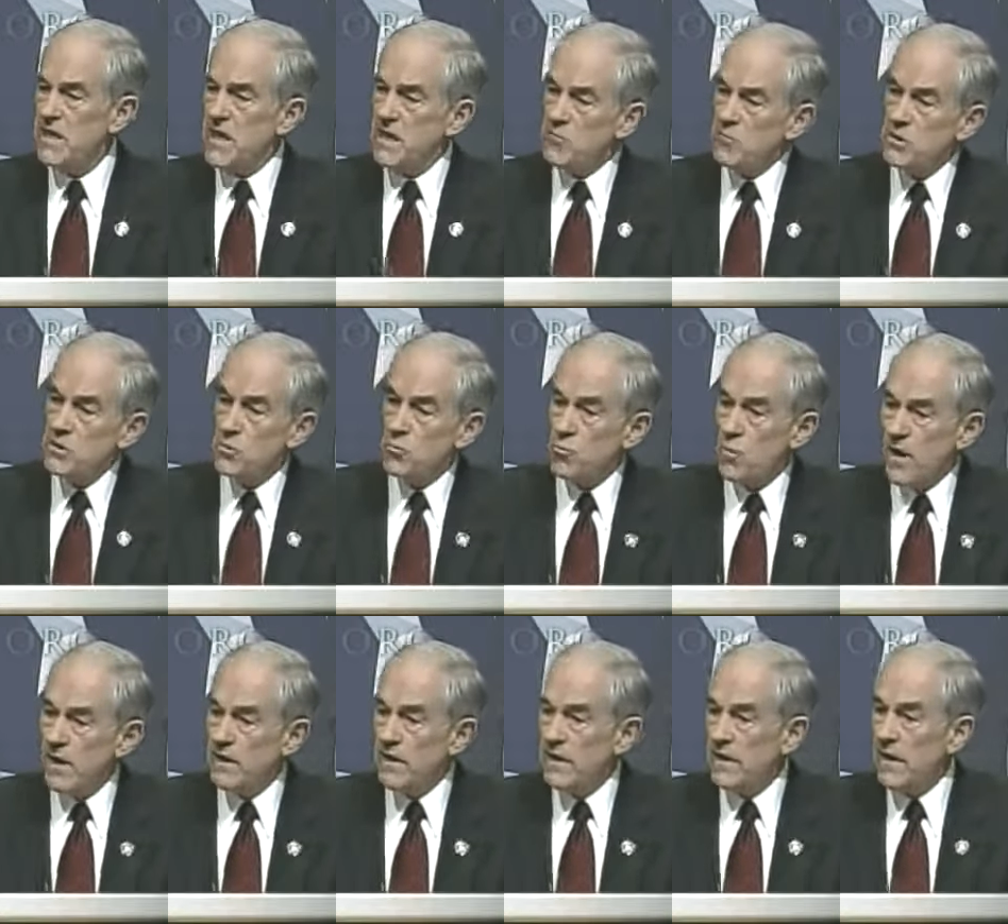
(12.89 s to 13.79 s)
He was
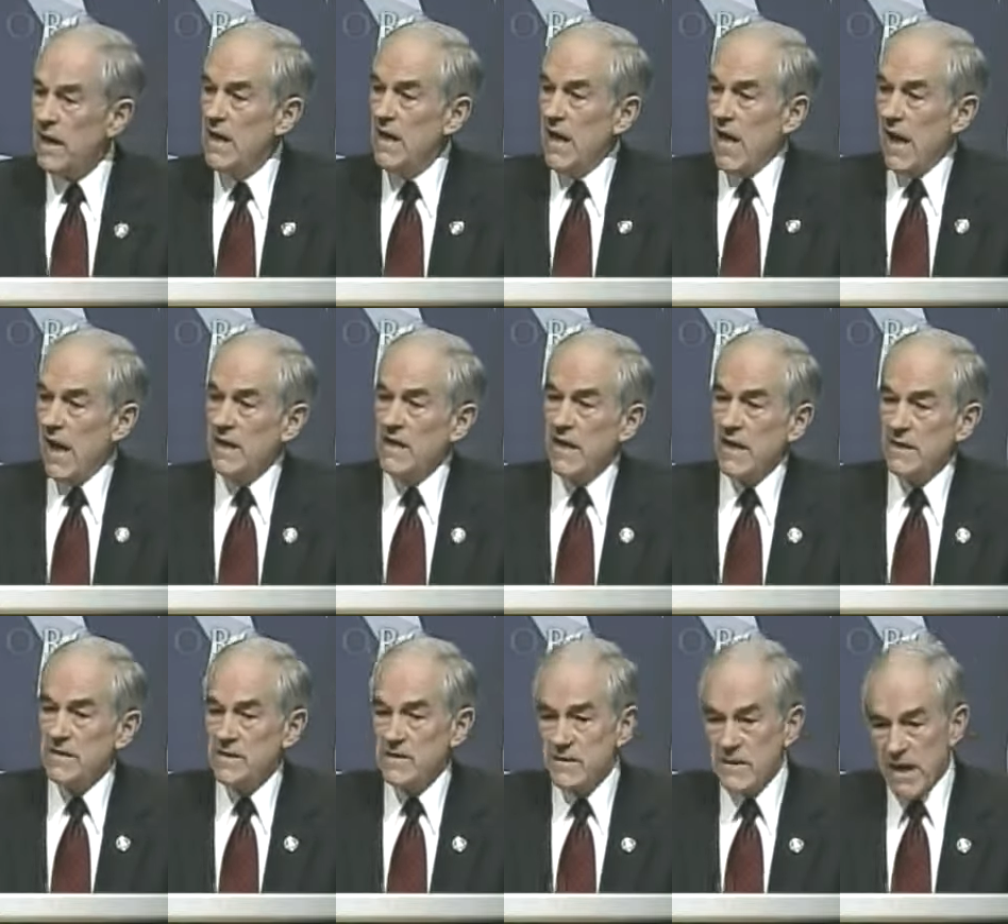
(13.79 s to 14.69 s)
running
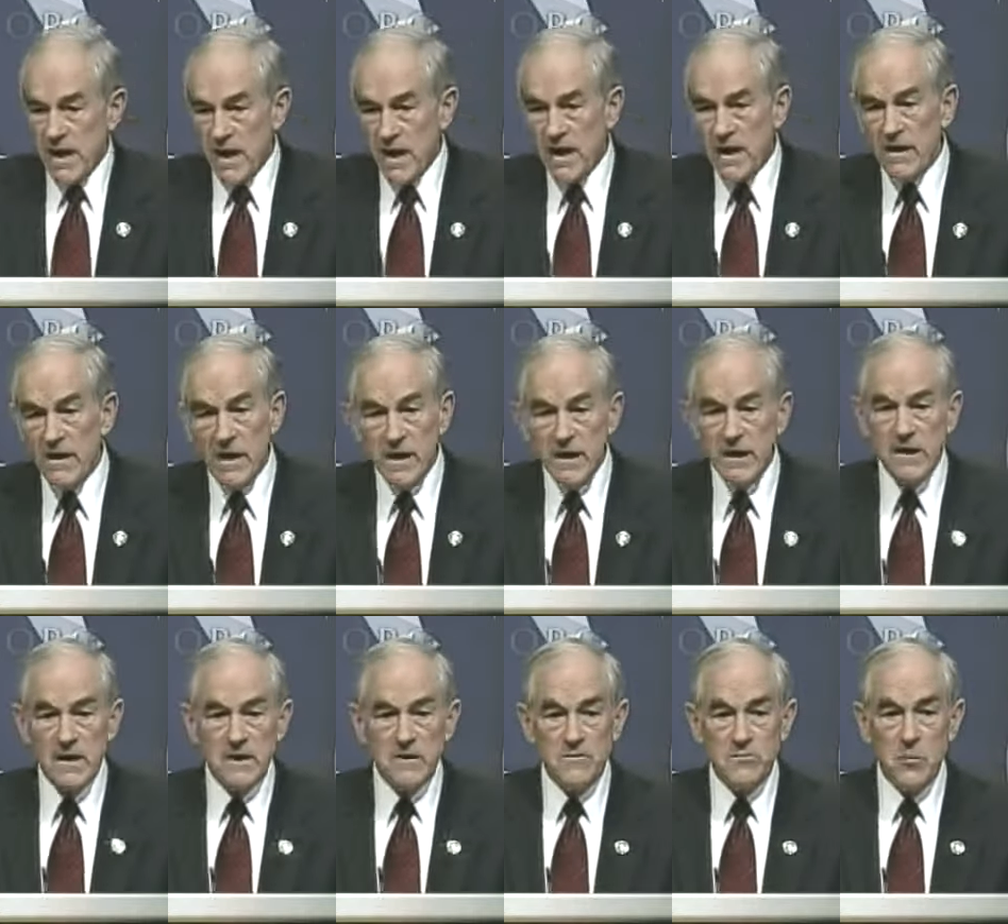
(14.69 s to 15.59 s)
against
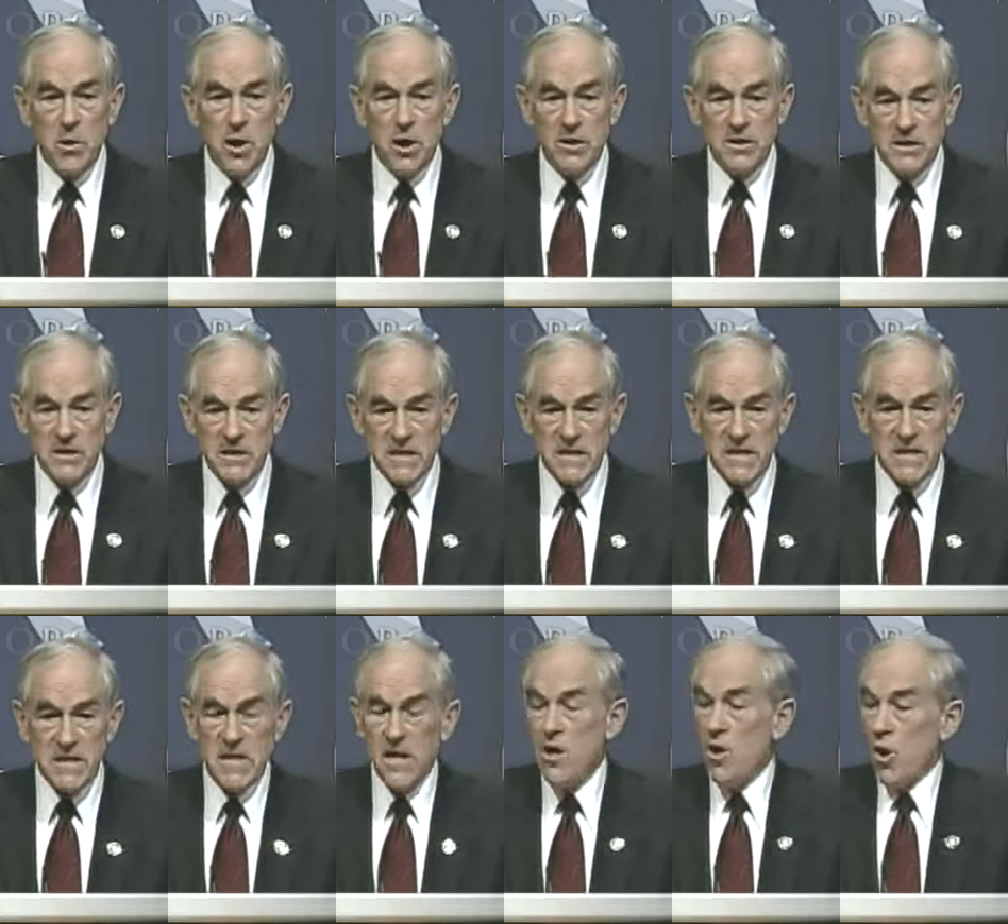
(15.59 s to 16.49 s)
Clinton's
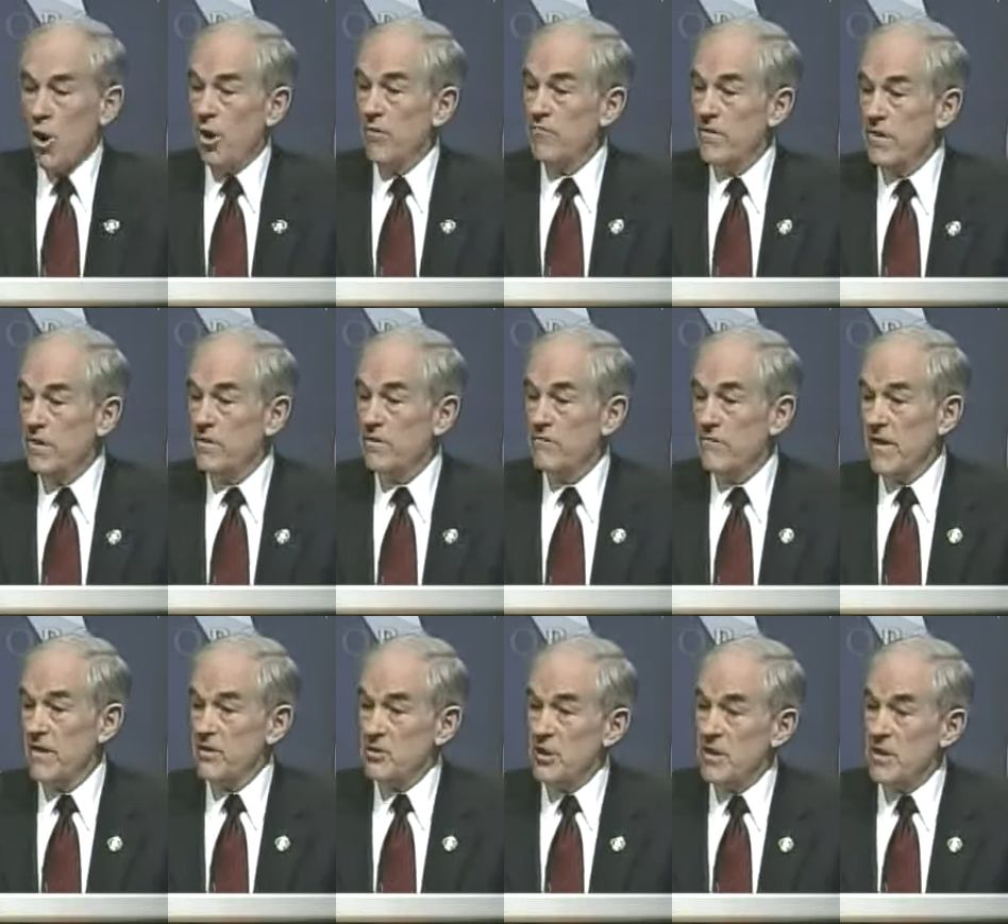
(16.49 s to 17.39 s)
policy of
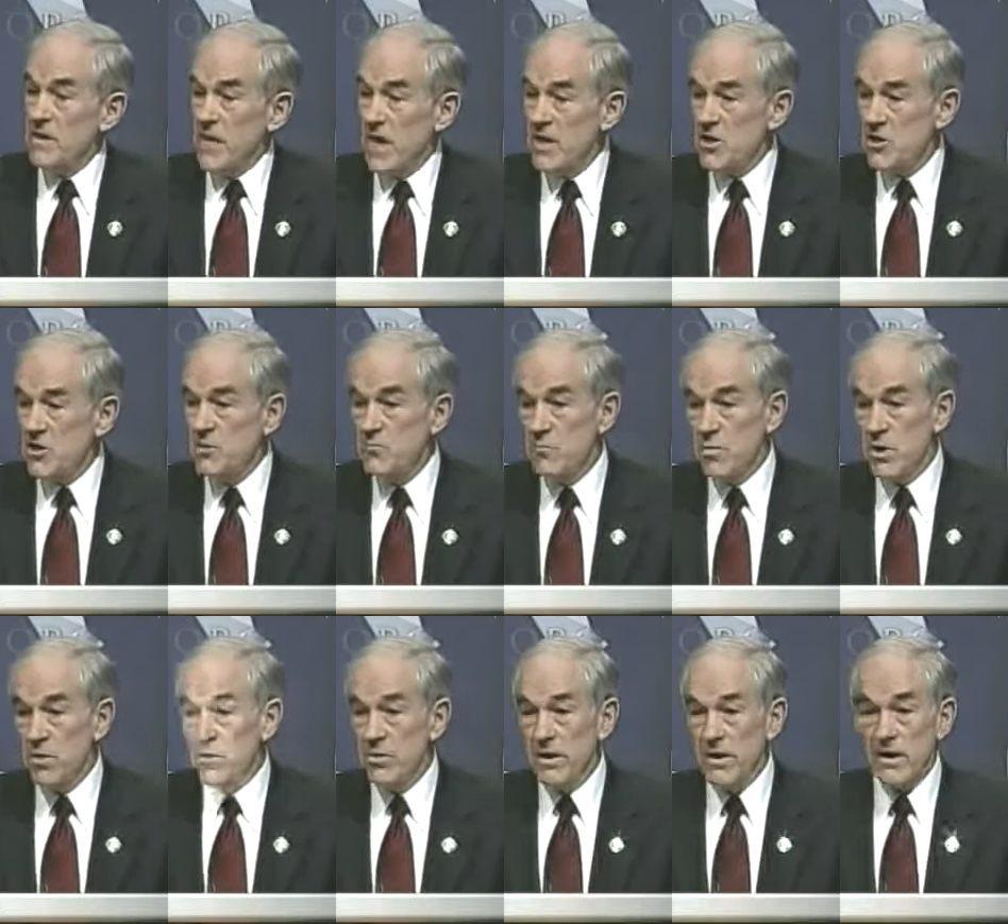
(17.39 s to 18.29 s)
intervention, nation
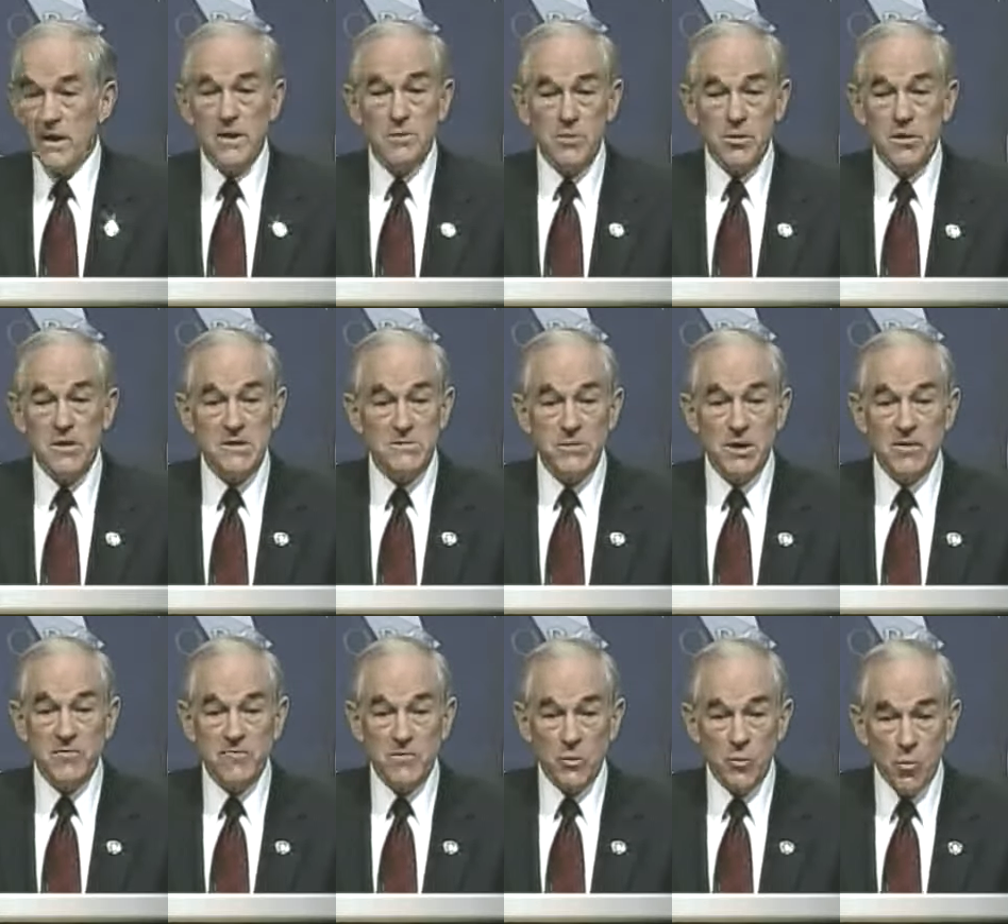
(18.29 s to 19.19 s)
building, and the policeman
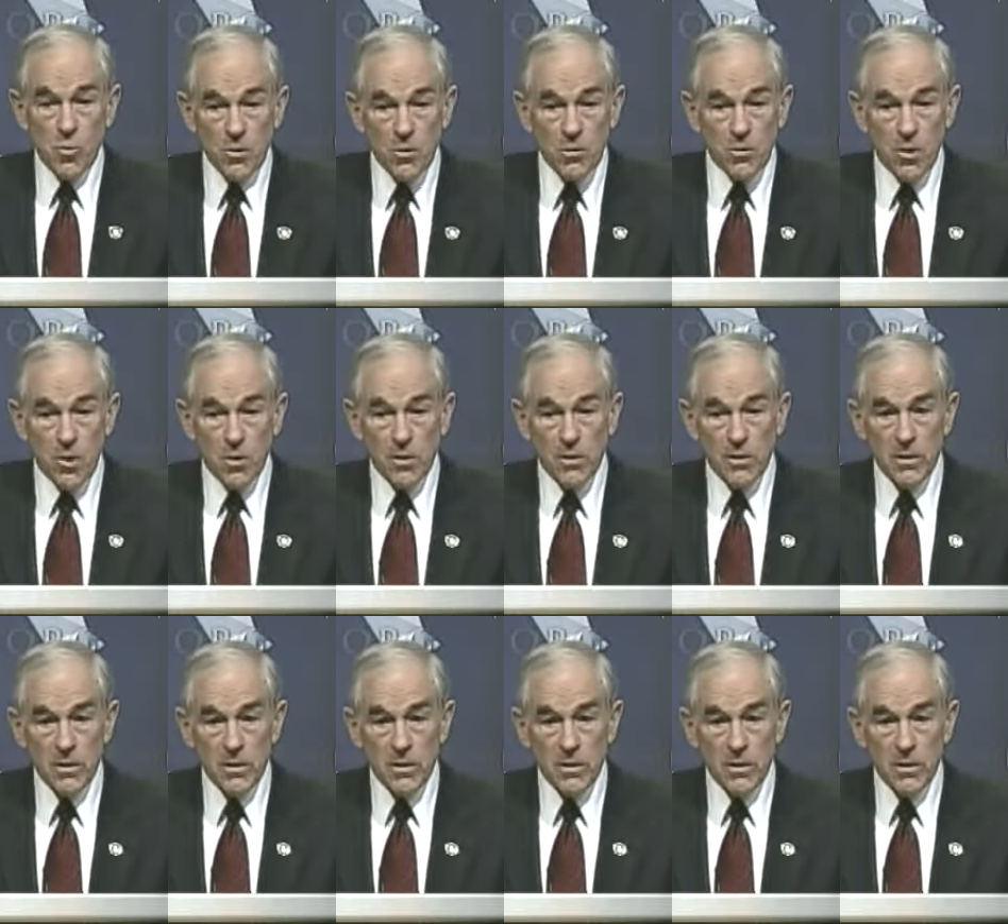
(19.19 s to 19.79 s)
of the world.